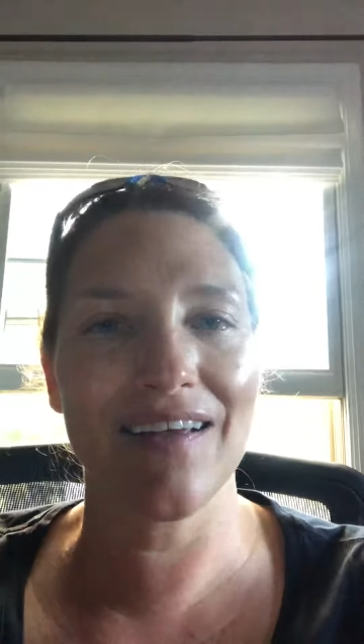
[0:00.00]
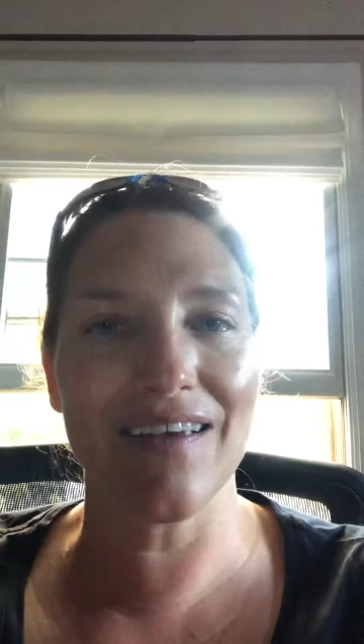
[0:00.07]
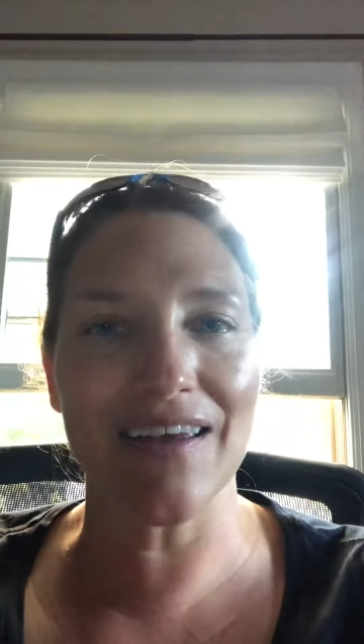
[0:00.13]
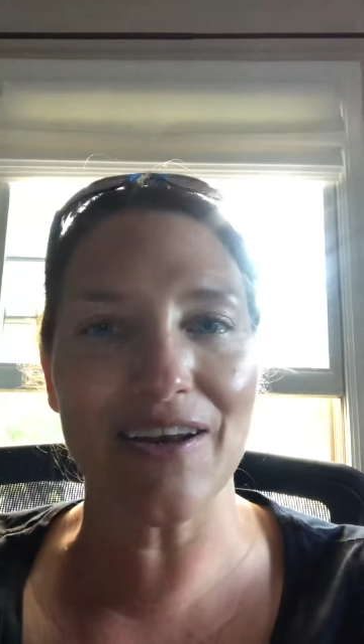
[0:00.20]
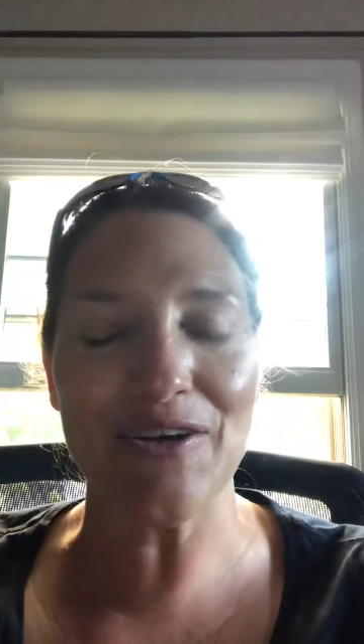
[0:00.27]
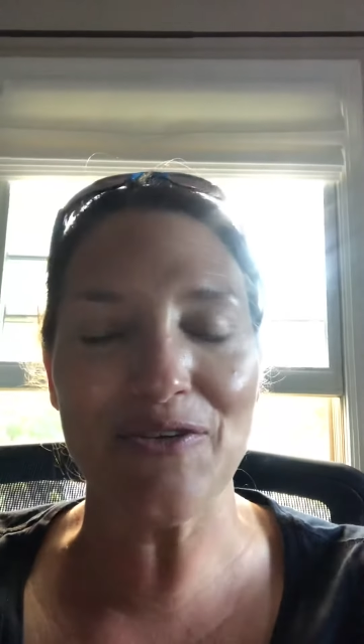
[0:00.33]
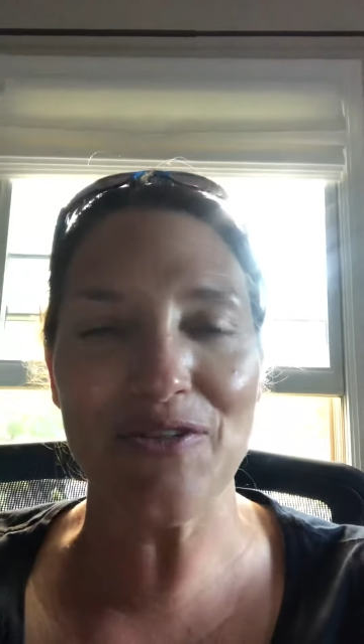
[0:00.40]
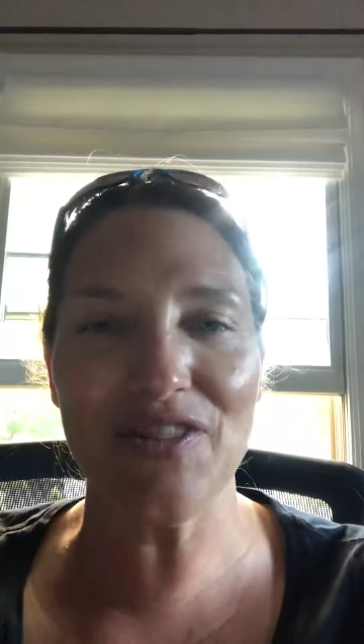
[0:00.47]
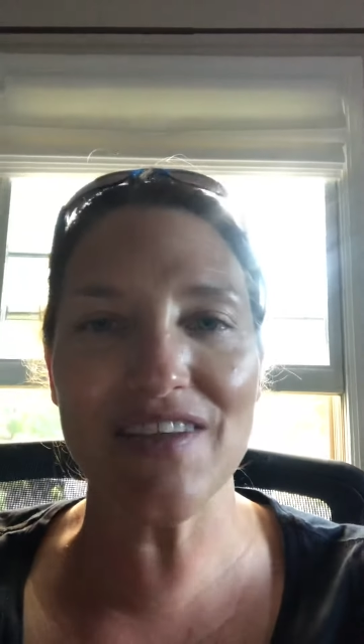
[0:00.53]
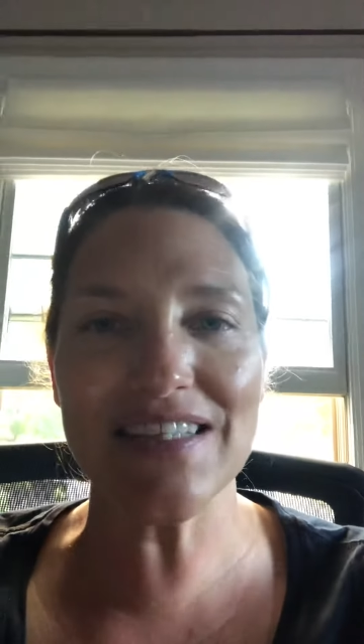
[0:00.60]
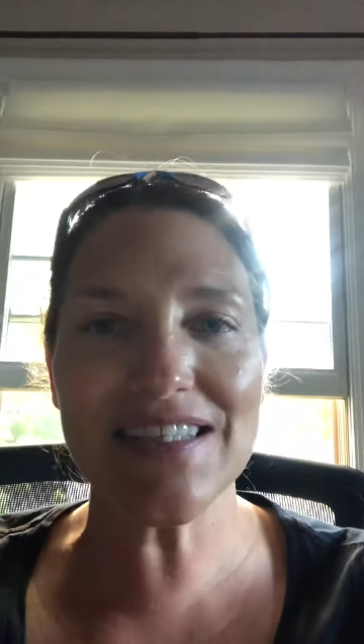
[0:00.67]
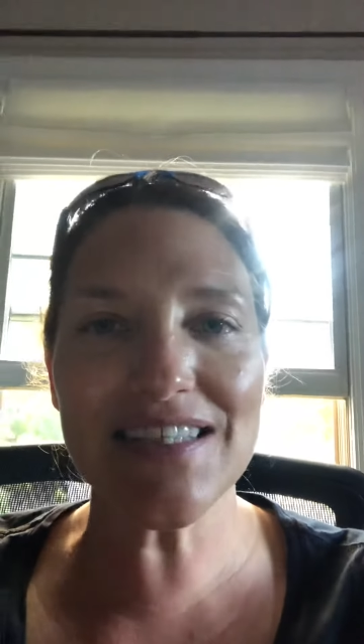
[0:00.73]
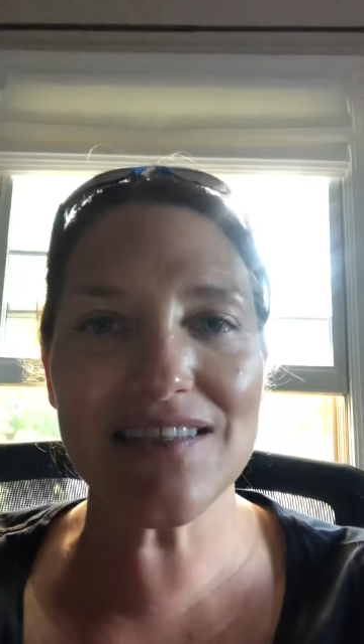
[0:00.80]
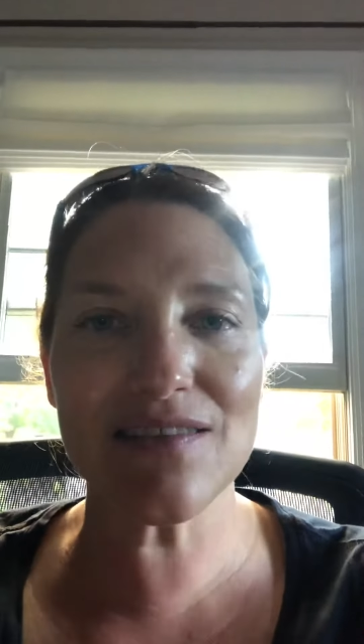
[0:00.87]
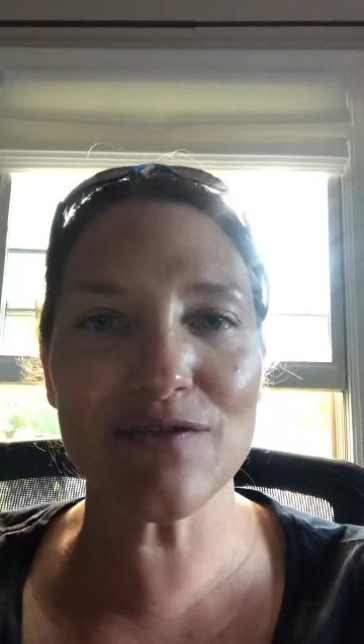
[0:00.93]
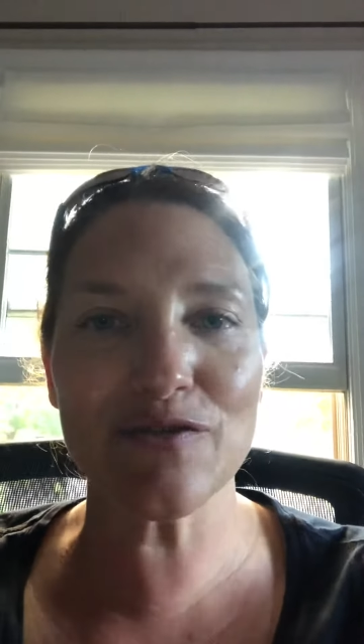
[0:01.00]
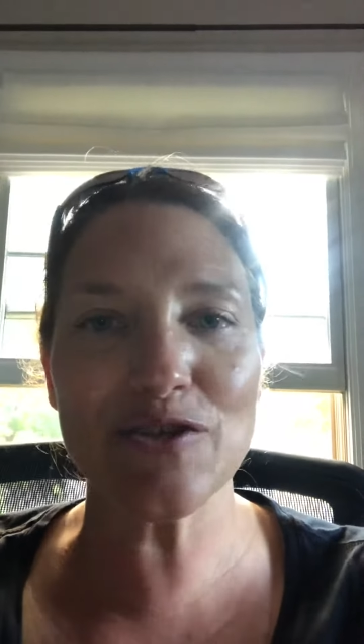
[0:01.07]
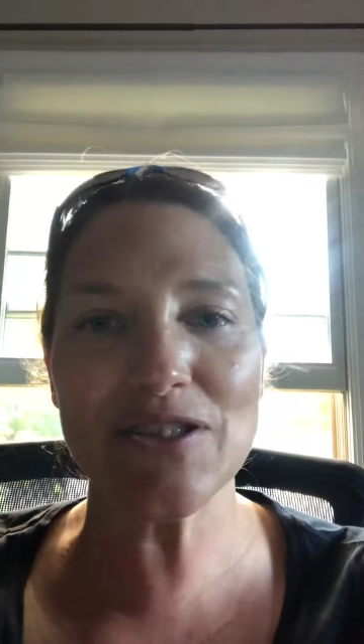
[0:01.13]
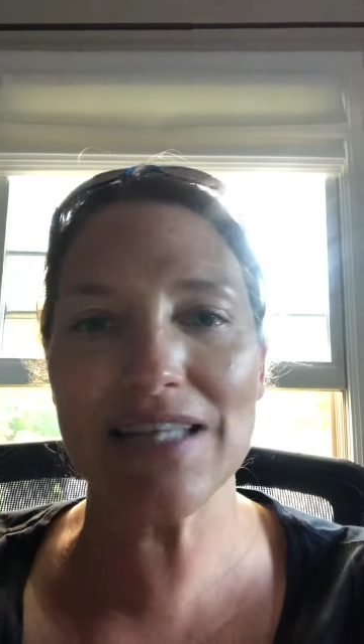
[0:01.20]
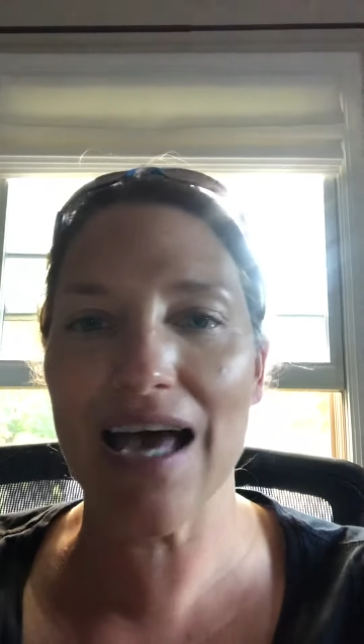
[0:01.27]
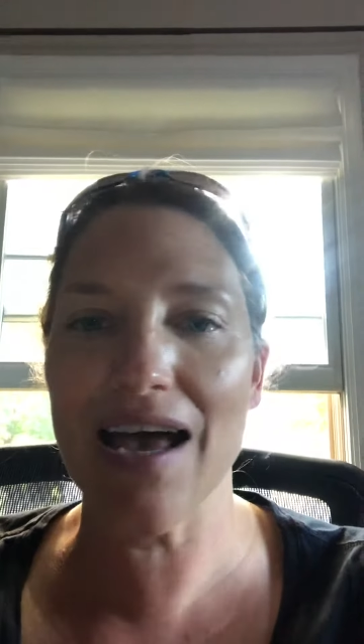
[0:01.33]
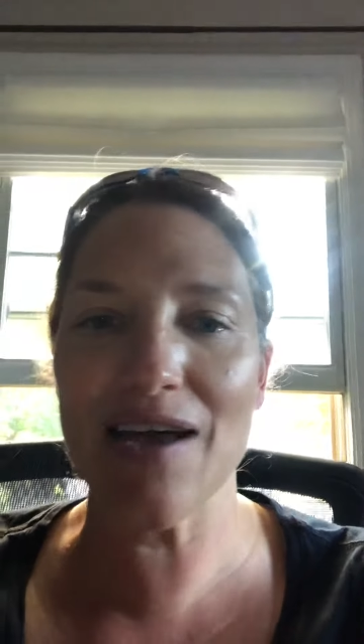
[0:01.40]
This is the
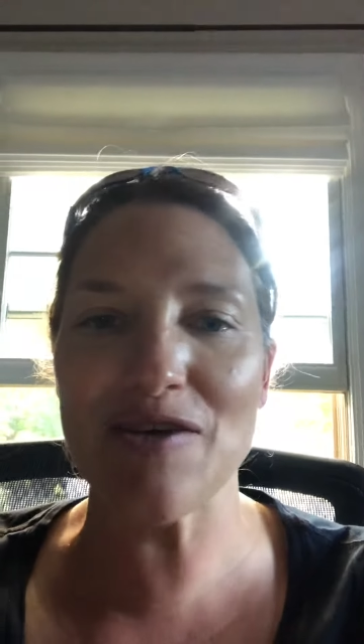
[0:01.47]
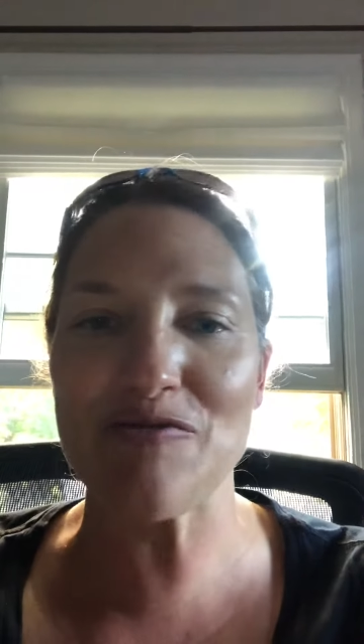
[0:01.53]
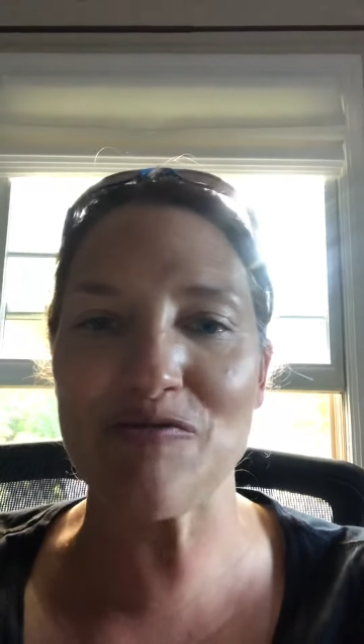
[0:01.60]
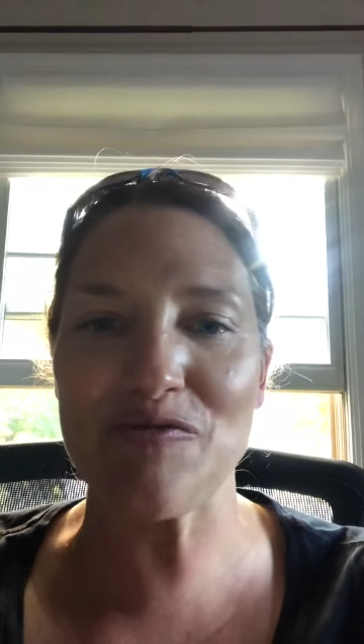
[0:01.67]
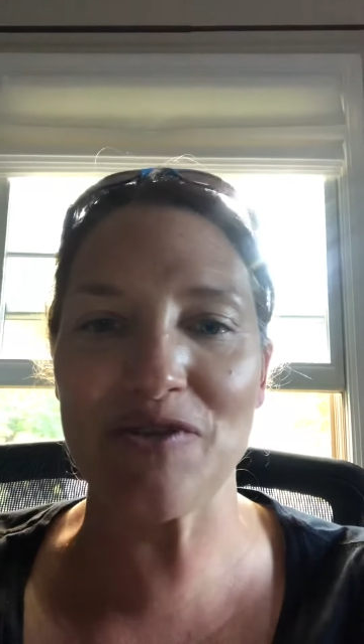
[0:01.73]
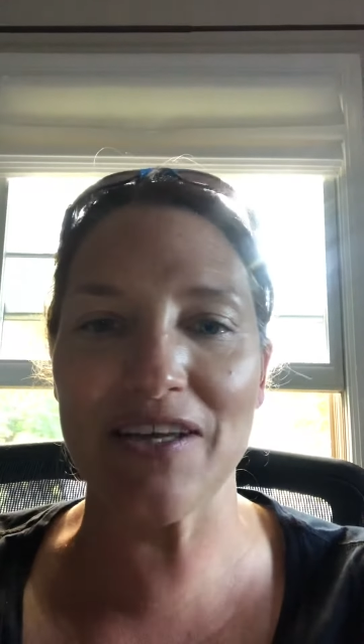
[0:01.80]
first time